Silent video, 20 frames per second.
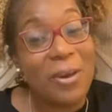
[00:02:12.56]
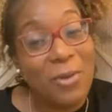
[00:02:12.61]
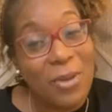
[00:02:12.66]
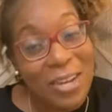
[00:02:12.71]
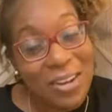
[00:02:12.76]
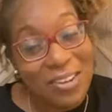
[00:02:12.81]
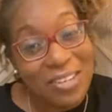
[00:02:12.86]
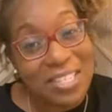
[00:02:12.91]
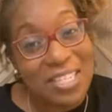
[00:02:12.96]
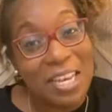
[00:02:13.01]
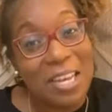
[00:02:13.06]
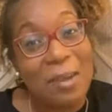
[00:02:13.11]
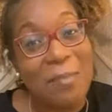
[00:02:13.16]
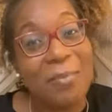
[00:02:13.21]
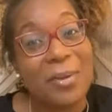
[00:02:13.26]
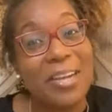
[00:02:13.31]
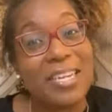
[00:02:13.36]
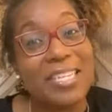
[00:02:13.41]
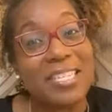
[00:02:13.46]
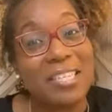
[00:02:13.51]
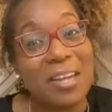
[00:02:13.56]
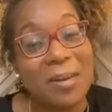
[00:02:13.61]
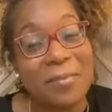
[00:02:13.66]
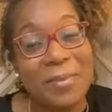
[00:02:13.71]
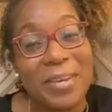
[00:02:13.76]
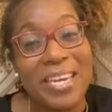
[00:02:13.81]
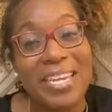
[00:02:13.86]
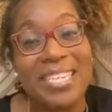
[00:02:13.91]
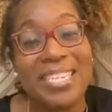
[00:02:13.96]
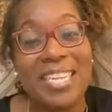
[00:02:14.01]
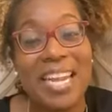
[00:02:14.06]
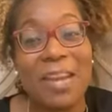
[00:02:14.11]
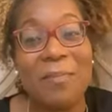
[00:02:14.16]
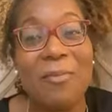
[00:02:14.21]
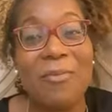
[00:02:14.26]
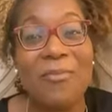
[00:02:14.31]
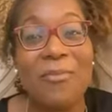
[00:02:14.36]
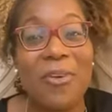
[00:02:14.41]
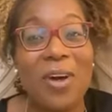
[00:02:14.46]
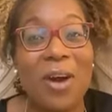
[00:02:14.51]
We gonna celebrate something. Yesterday
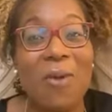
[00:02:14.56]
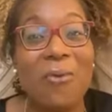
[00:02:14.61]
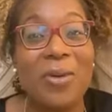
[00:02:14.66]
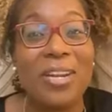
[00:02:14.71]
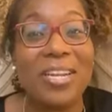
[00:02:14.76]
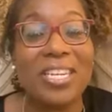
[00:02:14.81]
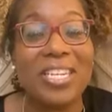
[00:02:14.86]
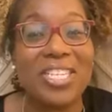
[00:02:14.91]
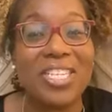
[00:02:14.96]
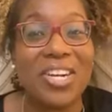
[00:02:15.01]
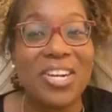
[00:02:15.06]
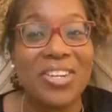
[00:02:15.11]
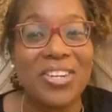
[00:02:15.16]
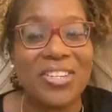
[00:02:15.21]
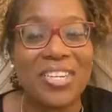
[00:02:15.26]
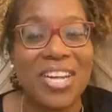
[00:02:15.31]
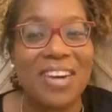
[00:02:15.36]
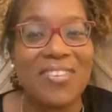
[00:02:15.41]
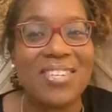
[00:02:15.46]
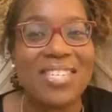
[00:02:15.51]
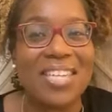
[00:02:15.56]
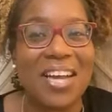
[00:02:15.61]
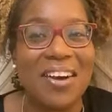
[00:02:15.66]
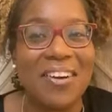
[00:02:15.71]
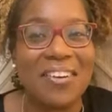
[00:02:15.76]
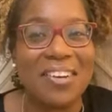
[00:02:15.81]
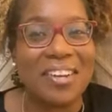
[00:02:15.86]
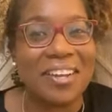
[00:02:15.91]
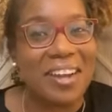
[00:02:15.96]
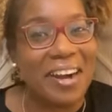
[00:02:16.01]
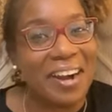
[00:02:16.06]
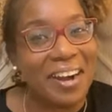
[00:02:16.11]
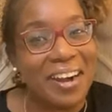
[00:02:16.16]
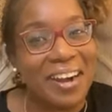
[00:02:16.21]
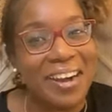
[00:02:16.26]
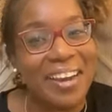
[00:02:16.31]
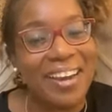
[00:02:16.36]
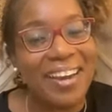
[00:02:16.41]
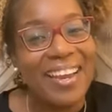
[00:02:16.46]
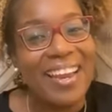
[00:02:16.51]
before I went to church, I was talking to
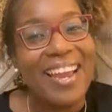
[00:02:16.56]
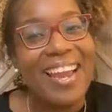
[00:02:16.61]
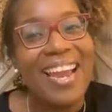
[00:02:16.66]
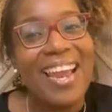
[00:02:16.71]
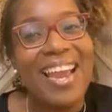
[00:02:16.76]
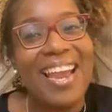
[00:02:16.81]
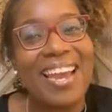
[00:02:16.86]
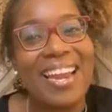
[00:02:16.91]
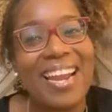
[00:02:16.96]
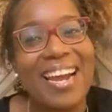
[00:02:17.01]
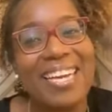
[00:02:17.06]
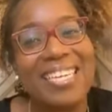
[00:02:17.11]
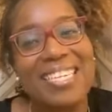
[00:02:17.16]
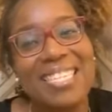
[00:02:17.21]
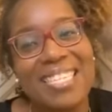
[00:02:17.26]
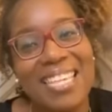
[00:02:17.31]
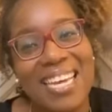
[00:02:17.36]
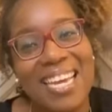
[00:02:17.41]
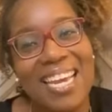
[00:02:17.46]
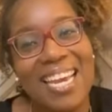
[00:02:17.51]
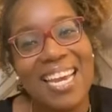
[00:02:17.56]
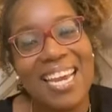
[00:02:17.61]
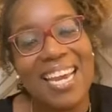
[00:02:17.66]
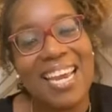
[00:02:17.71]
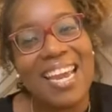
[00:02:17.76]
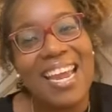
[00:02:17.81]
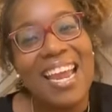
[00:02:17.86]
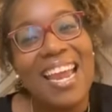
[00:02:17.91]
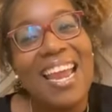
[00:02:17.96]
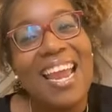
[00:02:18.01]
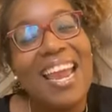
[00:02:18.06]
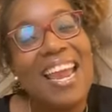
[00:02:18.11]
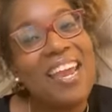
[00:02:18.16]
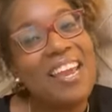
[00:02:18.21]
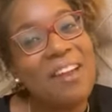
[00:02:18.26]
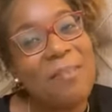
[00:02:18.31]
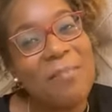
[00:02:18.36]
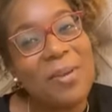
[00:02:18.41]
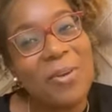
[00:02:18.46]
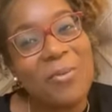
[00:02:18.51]
God. And I said,
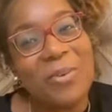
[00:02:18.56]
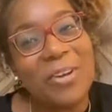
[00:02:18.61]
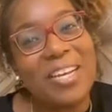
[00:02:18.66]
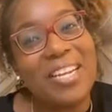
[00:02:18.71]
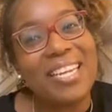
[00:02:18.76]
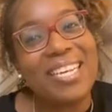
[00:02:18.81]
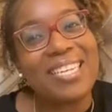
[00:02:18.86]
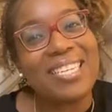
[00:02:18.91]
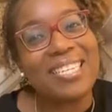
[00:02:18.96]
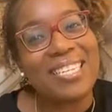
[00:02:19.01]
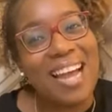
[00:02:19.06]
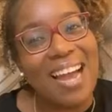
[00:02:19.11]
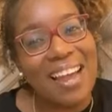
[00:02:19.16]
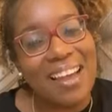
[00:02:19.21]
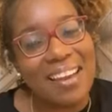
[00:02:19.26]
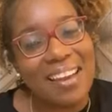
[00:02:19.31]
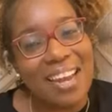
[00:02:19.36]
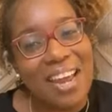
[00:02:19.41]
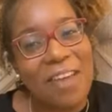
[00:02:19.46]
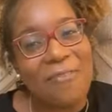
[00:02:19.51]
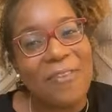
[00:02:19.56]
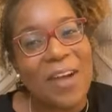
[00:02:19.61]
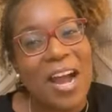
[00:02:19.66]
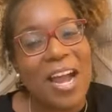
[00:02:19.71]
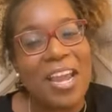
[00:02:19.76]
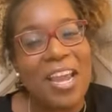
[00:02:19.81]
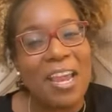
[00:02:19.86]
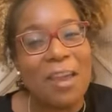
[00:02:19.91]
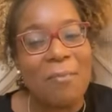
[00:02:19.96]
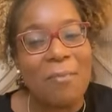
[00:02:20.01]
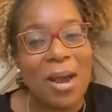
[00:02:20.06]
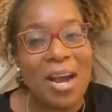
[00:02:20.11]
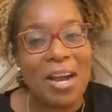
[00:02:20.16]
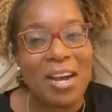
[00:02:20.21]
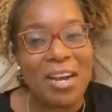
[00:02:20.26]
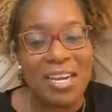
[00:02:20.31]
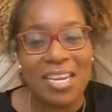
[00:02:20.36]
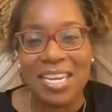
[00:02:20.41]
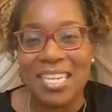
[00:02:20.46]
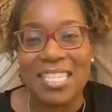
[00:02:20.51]
it'll be real exciting if I hit my
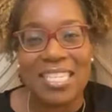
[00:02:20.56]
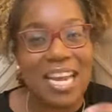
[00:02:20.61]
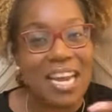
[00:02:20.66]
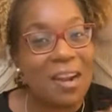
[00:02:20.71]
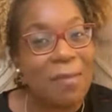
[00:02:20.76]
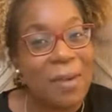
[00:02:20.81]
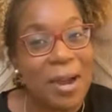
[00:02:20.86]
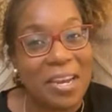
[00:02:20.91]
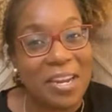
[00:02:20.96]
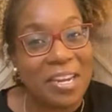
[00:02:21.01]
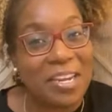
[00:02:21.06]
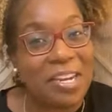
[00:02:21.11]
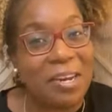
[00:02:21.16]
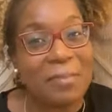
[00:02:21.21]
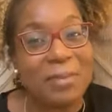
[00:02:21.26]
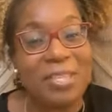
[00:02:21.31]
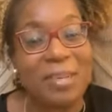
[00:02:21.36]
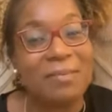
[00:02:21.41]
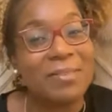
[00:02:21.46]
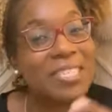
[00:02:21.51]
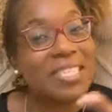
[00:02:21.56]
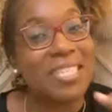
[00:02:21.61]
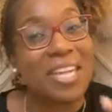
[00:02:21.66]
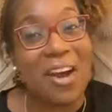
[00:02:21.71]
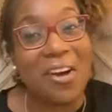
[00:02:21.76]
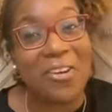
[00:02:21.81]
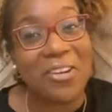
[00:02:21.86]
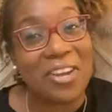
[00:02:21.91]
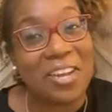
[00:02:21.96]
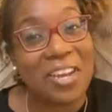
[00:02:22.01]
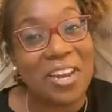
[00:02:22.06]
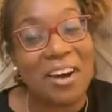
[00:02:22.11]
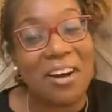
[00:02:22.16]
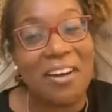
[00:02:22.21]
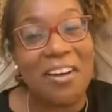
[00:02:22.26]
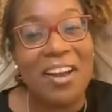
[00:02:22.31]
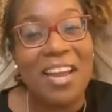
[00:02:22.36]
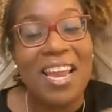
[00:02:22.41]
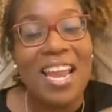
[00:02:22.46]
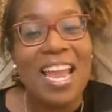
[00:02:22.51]
100. It's not about the numbers. I'm just talking to
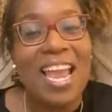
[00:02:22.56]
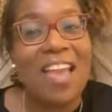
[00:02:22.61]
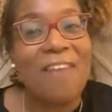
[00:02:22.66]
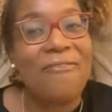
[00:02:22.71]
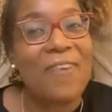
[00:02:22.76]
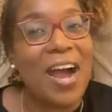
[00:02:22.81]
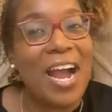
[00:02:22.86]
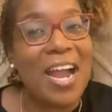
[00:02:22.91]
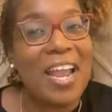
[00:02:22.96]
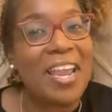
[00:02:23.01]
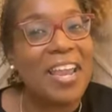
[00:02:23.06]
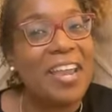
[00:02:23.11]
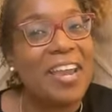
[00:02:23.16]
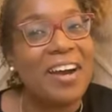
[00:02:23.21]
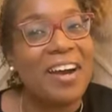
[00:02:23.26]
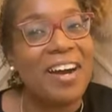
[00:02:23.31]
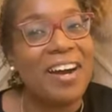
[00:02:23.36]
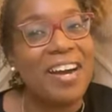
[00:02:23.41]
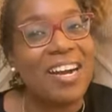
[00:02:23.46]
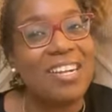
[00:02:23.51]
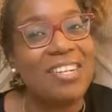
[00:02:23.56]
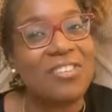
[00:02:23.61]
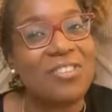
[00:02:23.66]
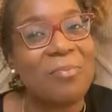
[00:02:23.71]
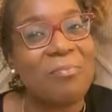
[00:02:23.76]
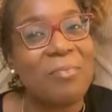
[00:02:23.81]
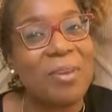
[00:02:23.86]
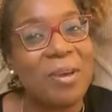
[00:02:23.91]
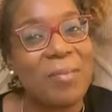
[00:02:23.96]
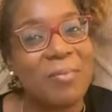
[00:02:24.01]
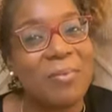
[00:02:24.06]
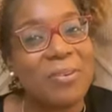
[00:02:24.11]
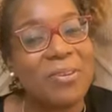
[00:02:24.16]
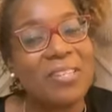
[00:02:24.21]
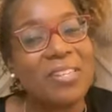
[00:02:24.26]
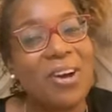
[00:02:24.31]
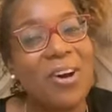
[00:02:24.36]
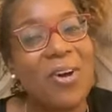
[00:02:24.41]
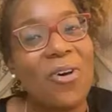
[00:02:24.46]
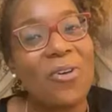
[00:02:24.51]
y'all. If I hit 100
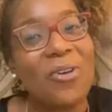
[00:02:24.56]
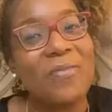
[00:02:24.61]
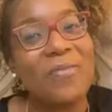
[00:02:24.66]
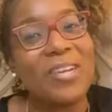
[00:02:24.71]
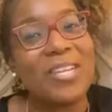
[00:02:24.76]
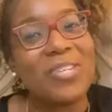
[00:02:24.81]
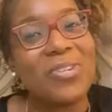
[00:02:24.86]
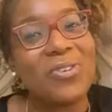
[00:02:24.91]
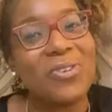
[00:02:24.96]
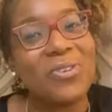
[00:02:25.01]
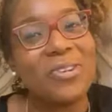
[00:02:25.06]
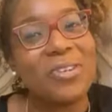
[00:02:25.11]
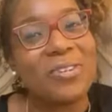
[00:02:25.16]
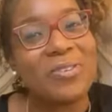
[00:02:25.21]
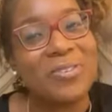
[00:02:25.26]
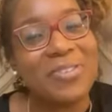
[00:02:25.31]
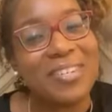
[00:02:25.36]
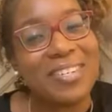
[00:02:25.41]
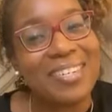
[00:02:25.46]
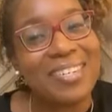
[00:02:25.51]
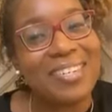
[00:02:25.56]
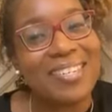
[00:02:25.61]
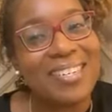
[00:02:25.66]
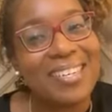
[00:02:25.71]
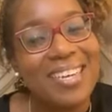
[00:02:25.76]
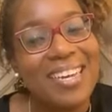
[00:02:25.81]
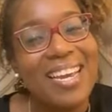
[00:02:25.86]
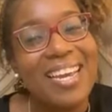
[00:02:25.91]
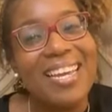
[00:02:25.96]
members on the victorious ones.